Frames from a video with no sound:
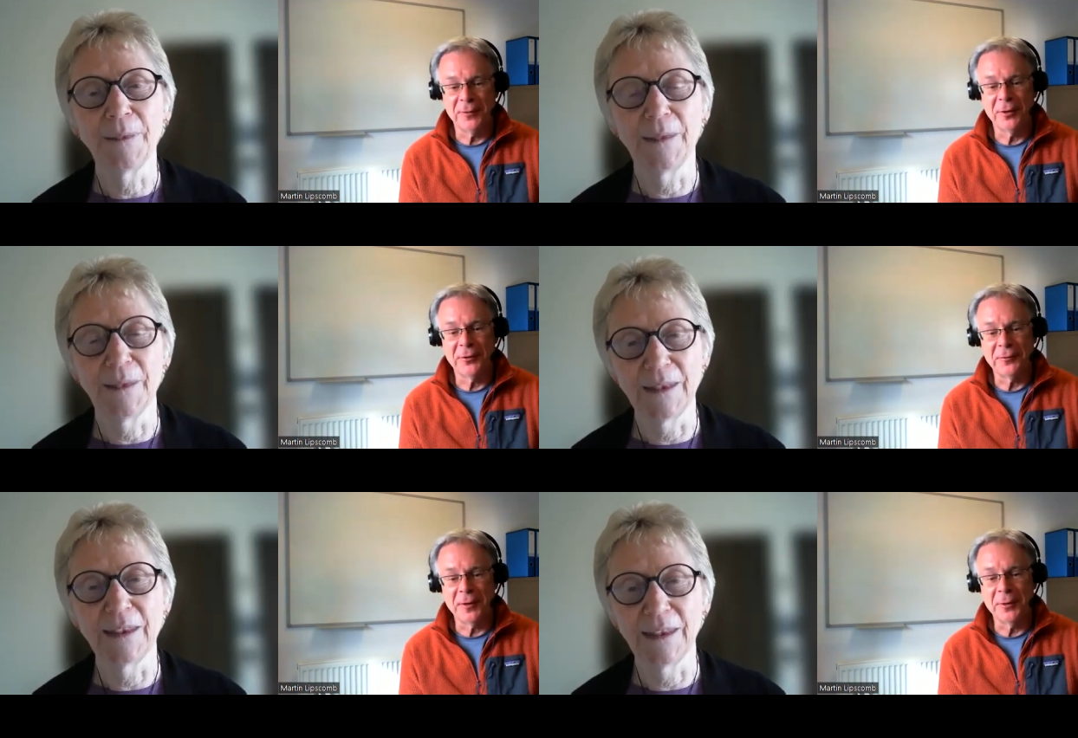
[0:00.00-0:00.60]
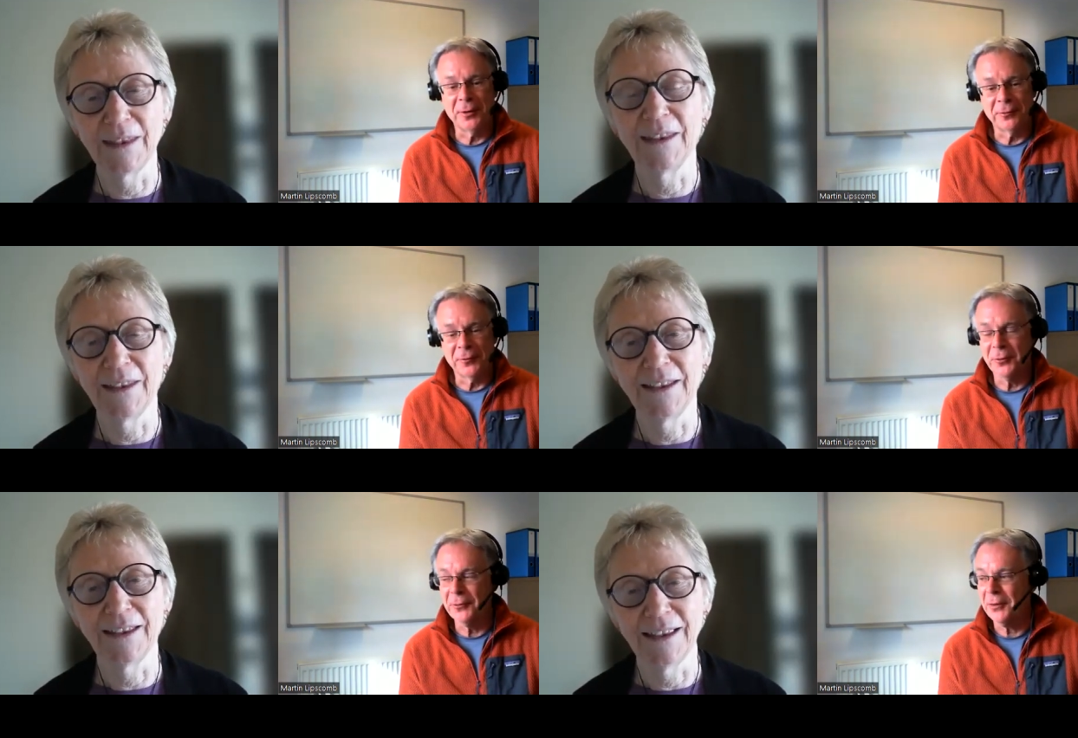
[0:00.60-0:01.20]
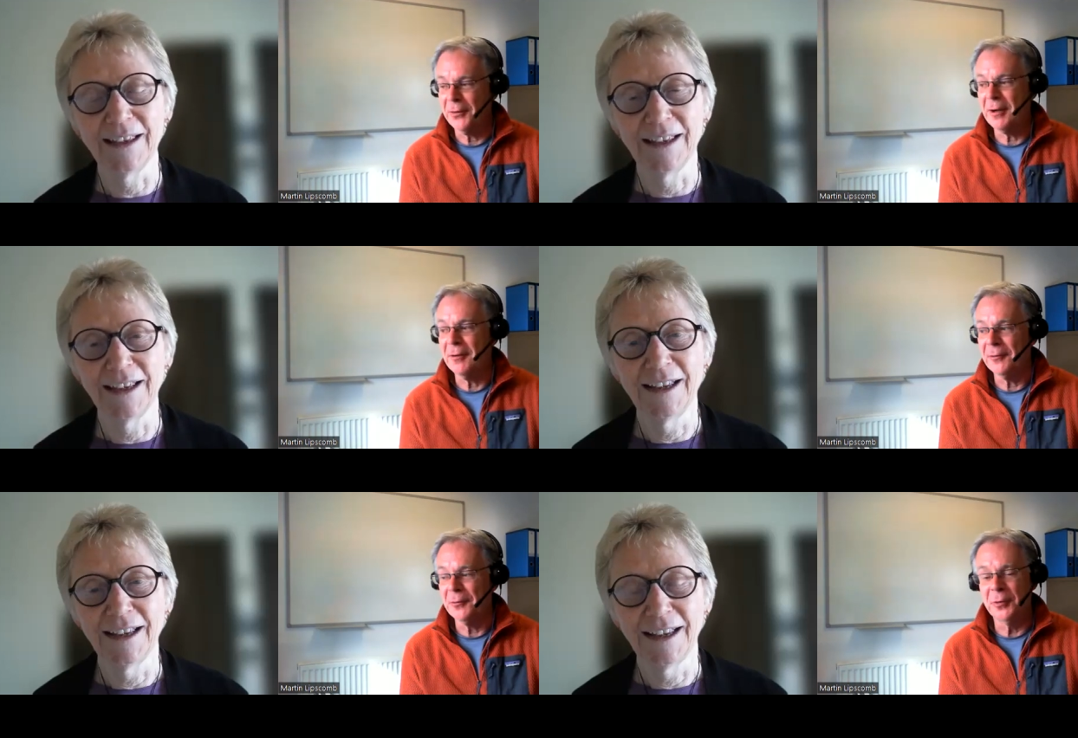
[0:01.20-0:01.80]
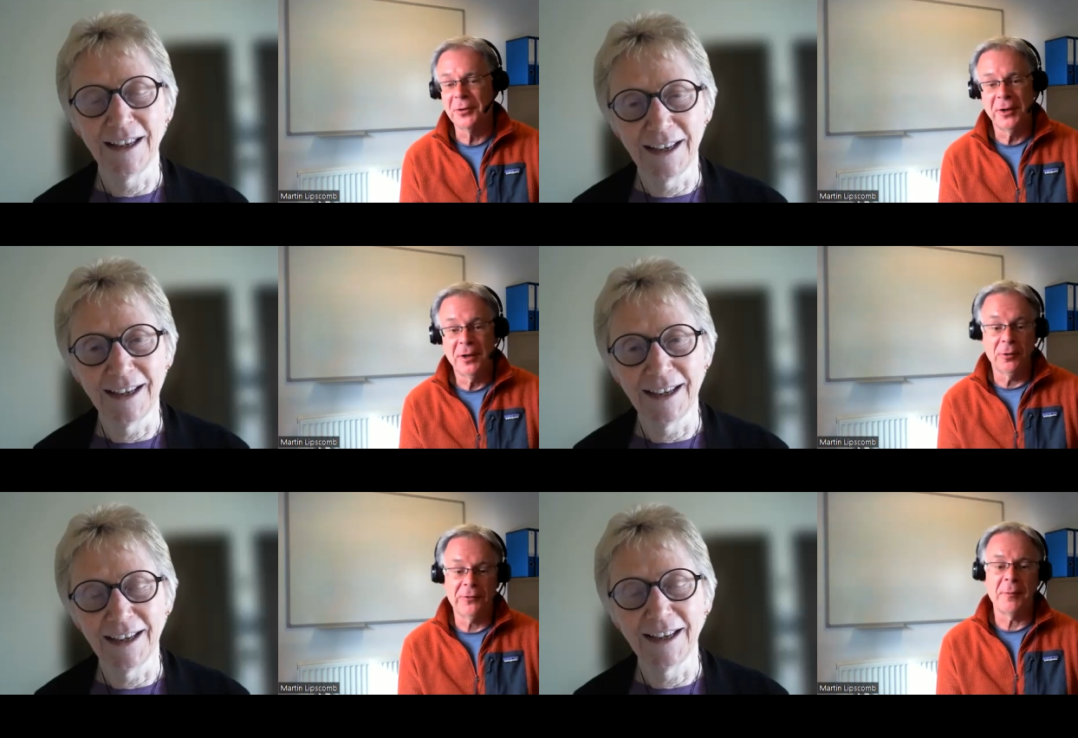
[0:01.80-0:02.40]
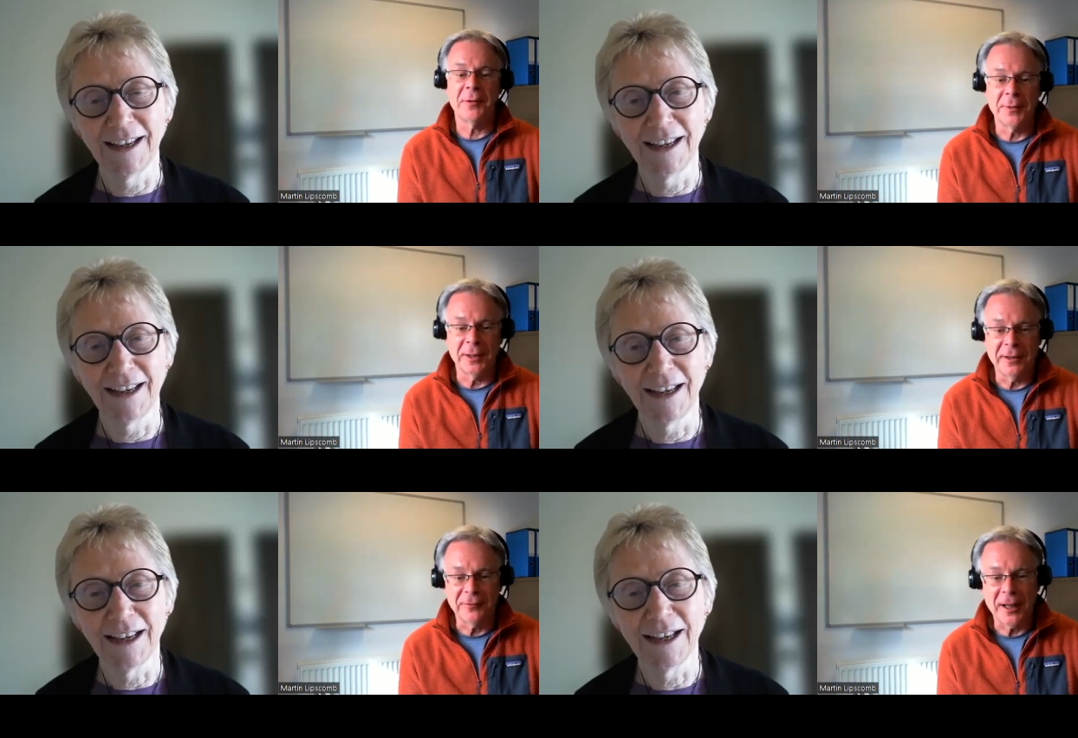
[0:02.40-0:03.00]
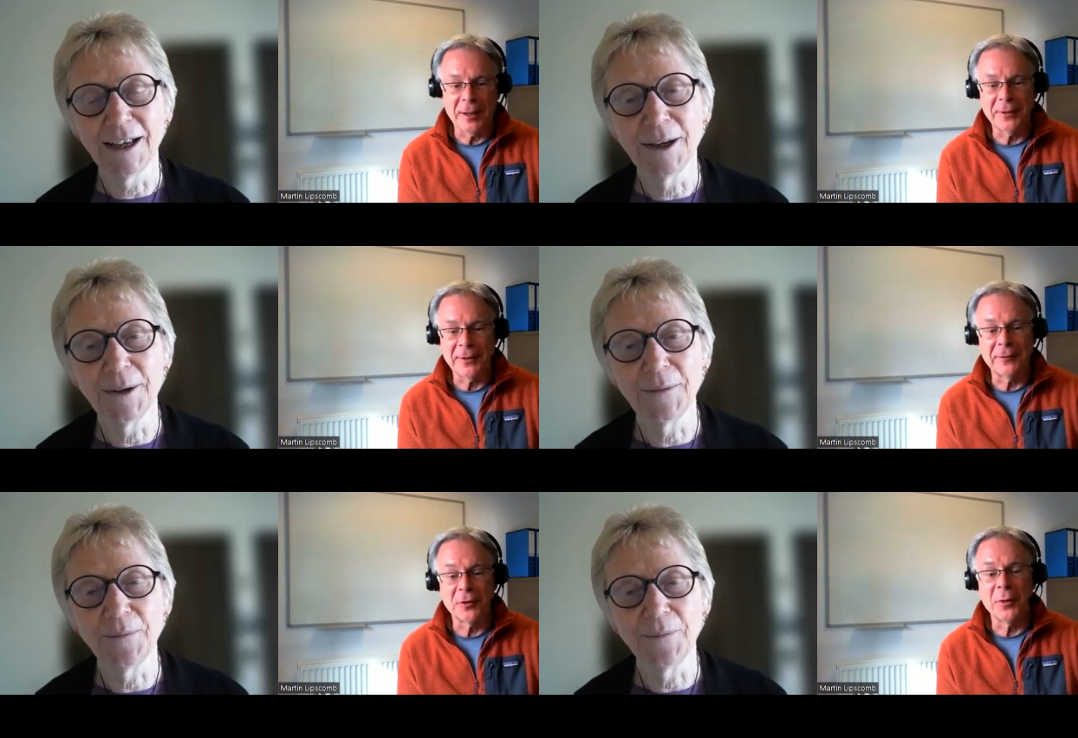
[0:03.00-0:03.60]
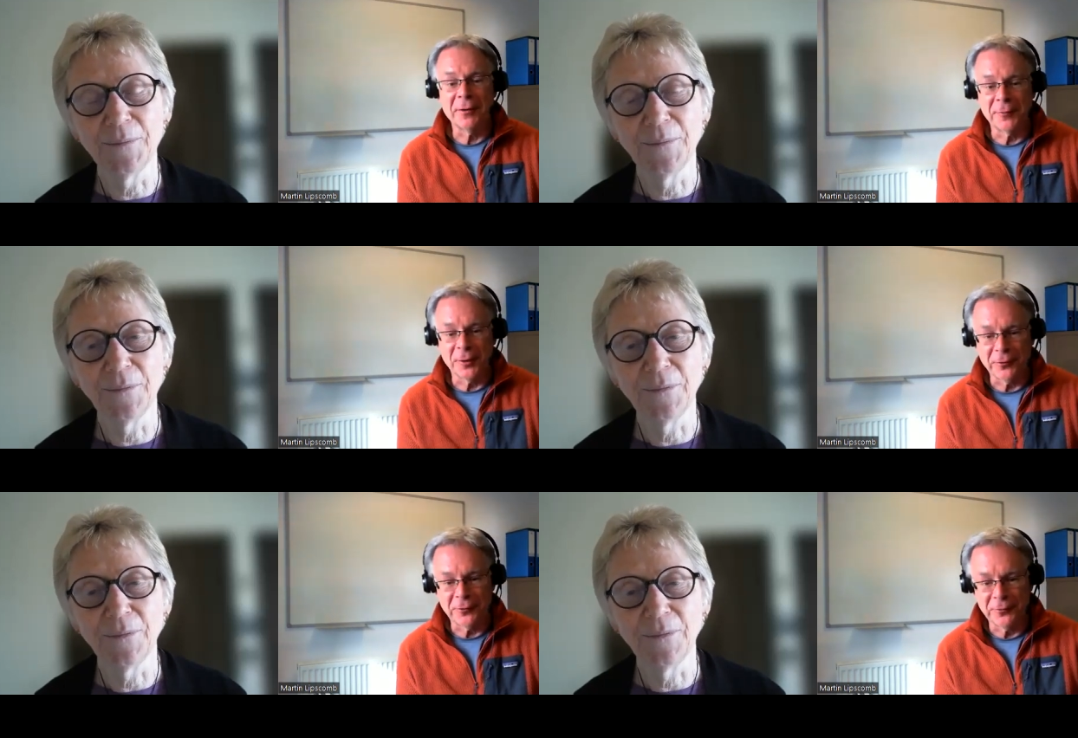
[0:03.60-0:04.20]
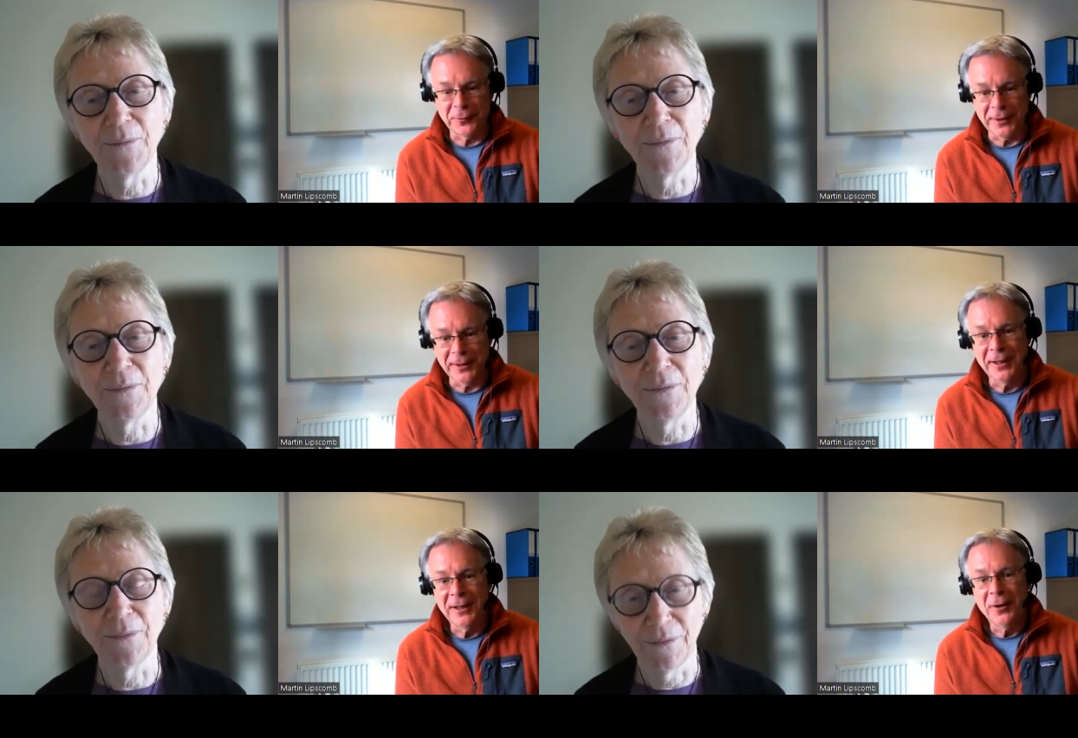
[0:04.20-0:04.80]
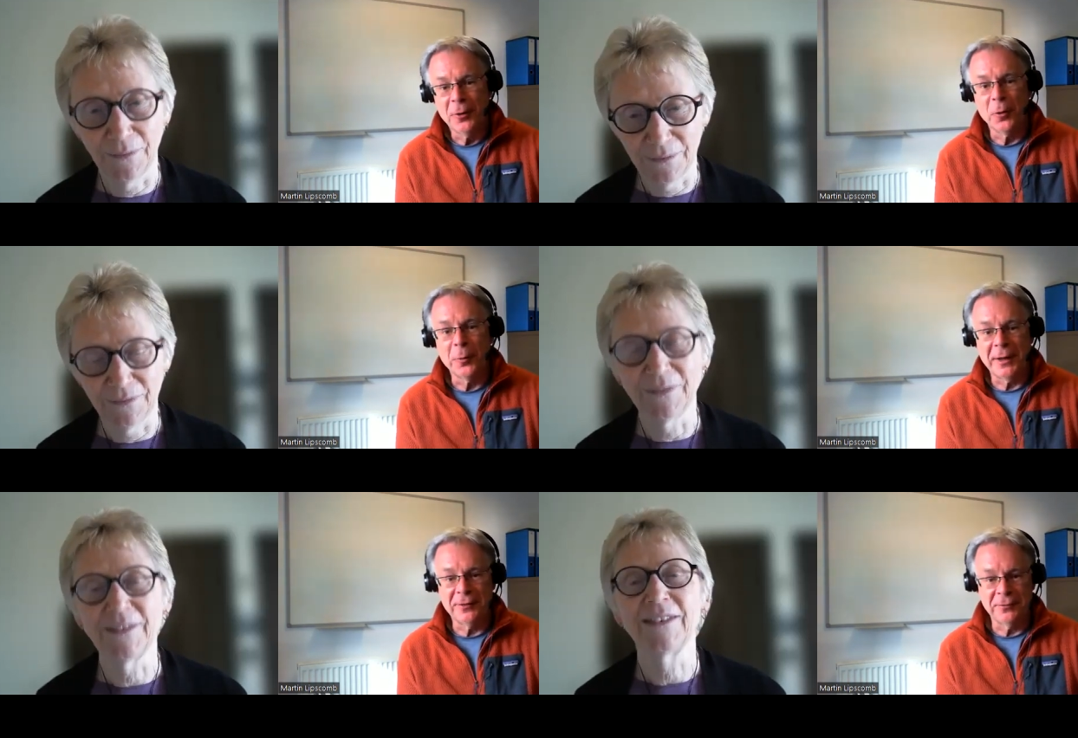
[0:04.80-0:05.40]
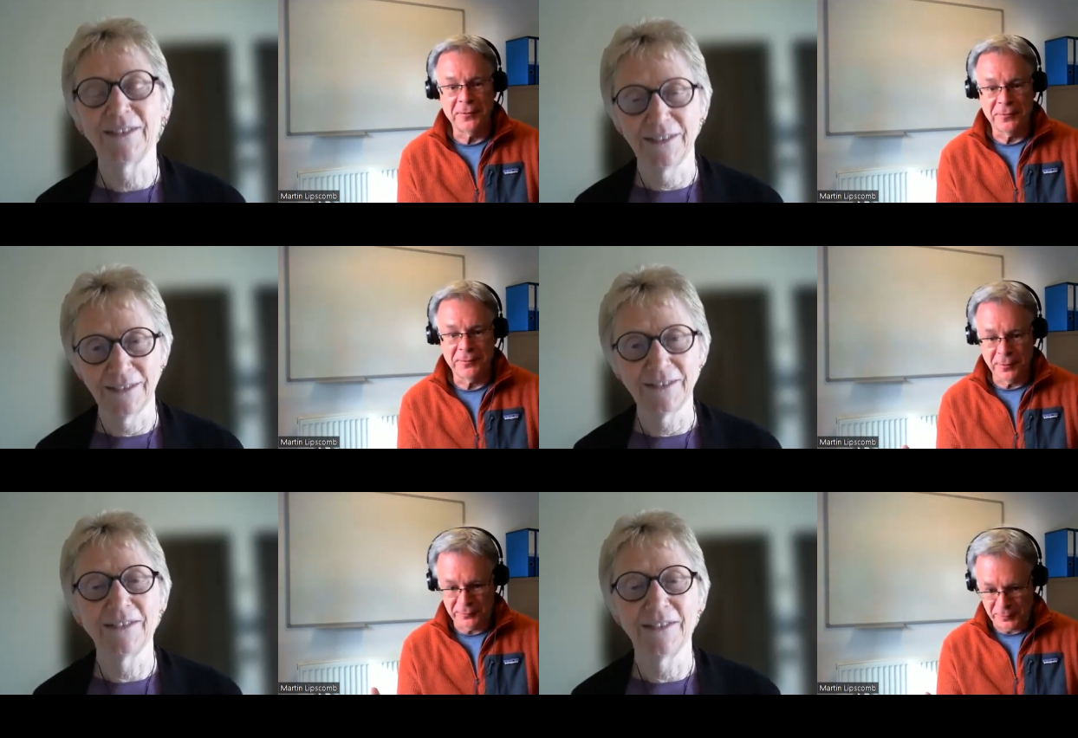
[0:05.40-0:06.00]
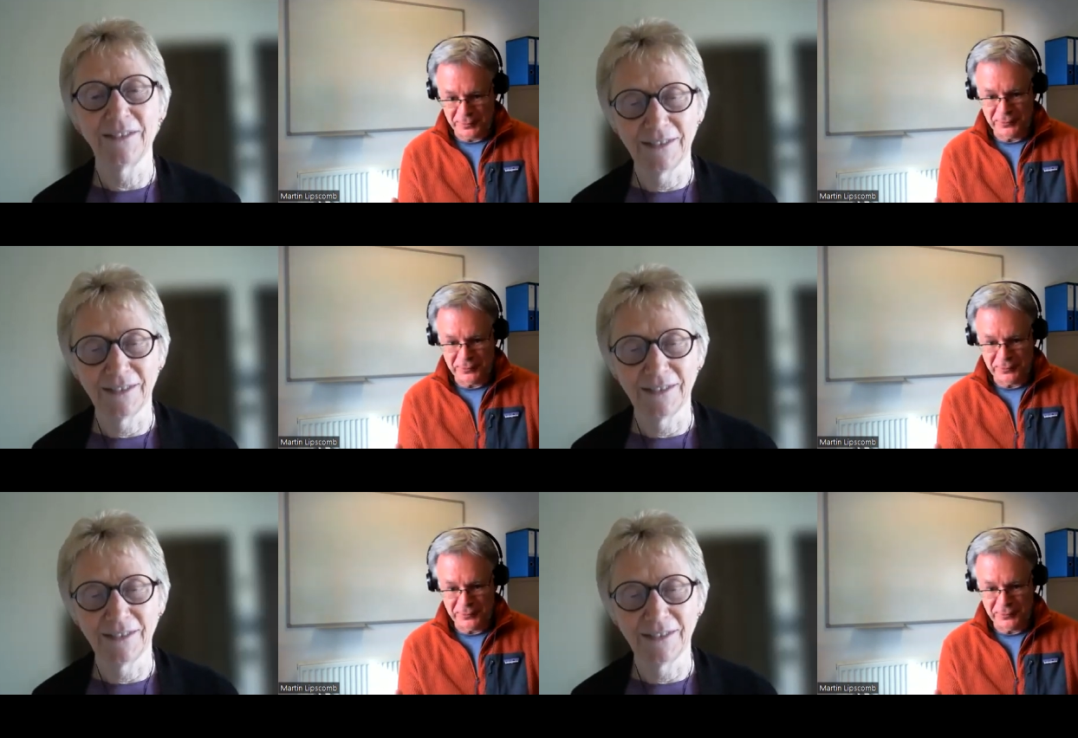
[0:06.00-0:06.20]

Speaker 1: in philosophy because of course the theorists would or some of them at least claim that they're doing philosophy albeit of a, of a